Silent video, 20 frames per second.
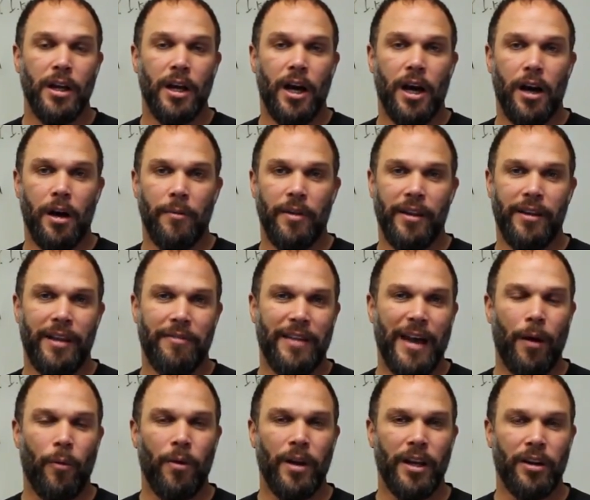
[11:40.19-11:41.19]
Um, and that,
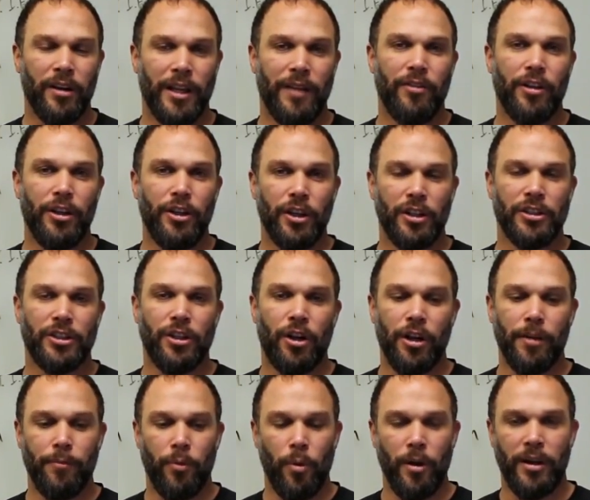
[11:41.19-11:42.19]
that, way it'll give you a good
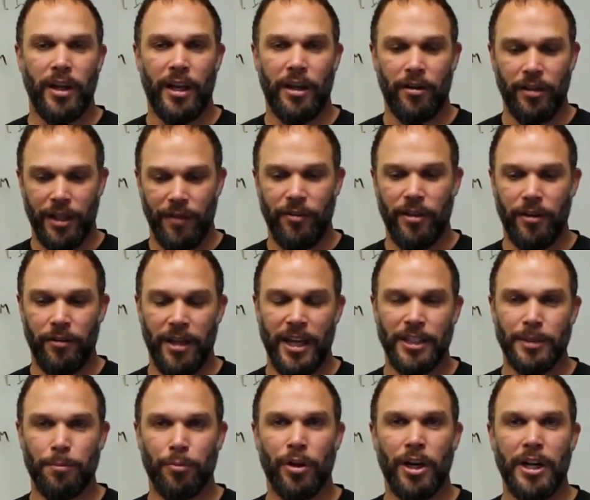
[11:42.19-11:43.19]
starting point and it'll give you a
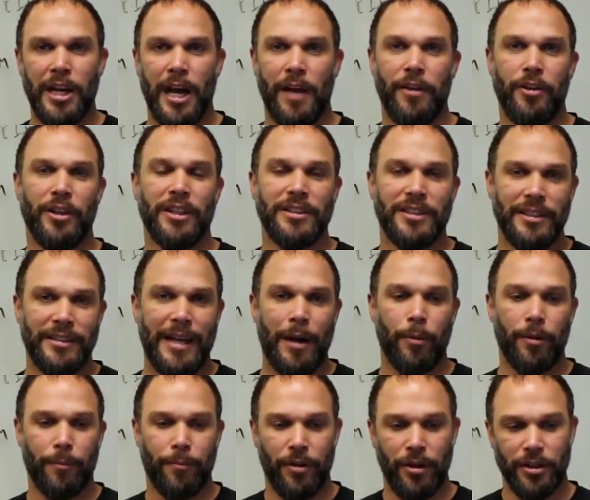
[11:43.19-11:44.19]
nice printout that you can sit down
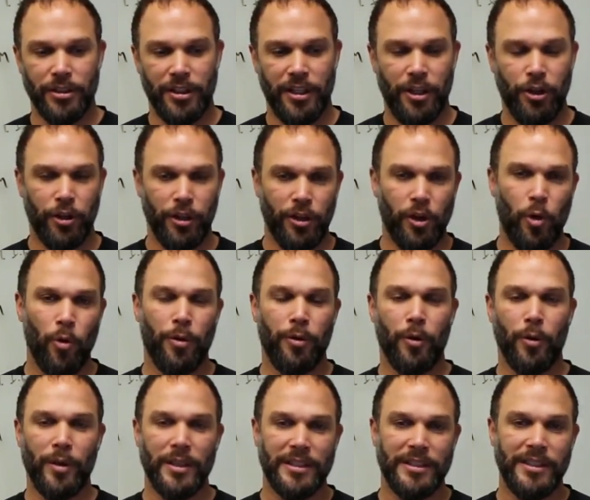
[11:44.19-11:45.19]
with the person and you can go
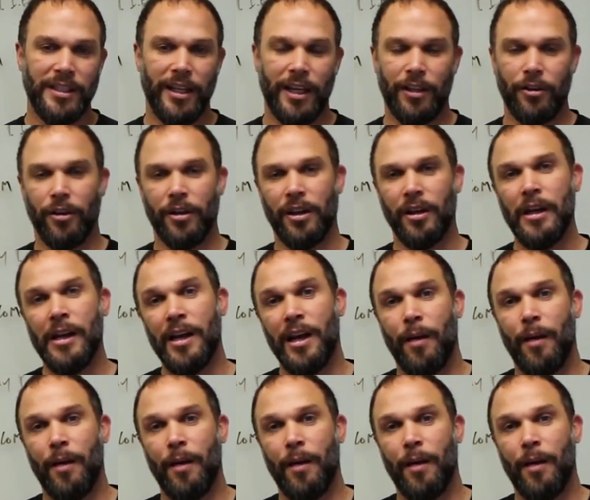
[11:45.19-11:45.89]
through and see like, look,